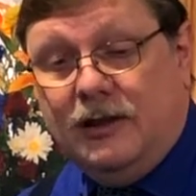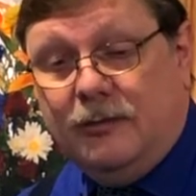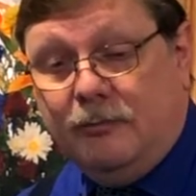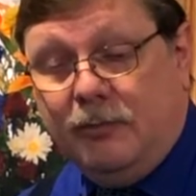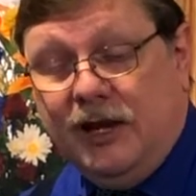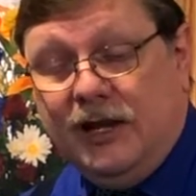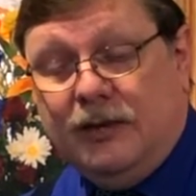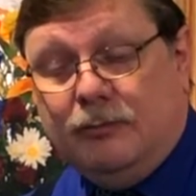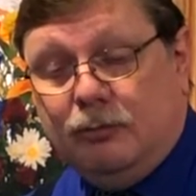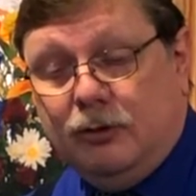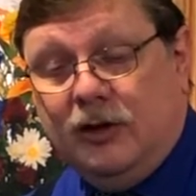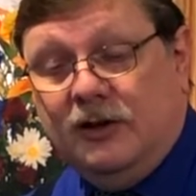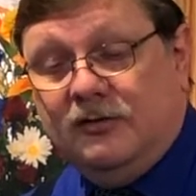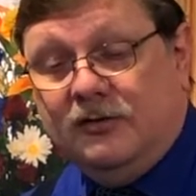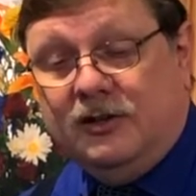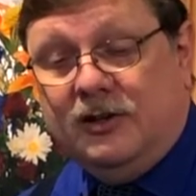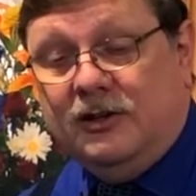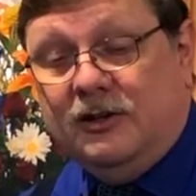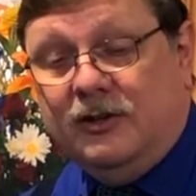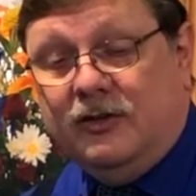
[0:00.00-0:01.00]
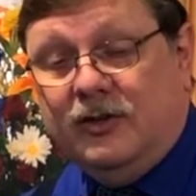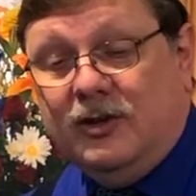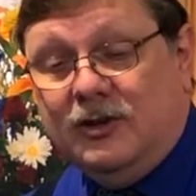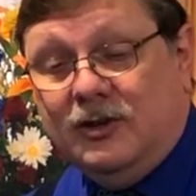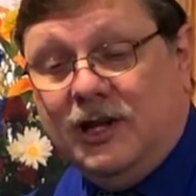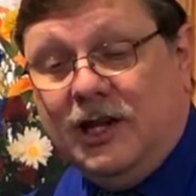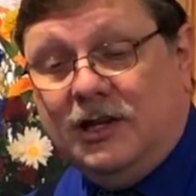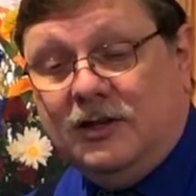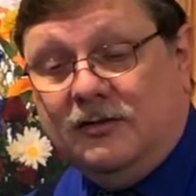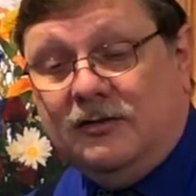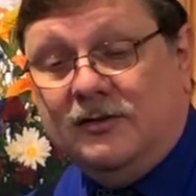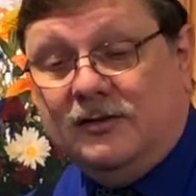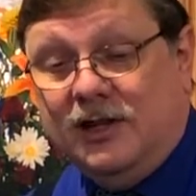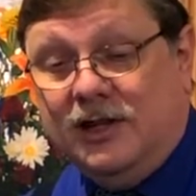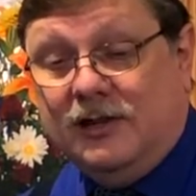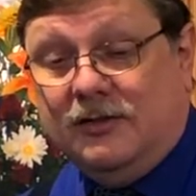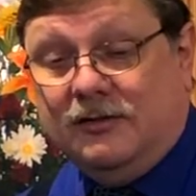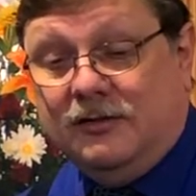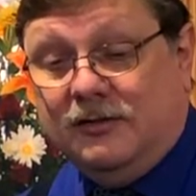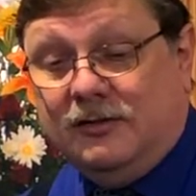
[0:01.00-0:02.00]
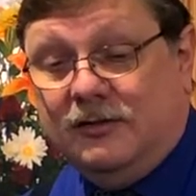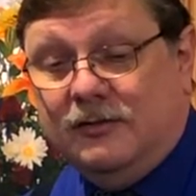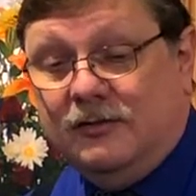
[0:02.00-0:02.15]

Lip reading: by a president of the United States.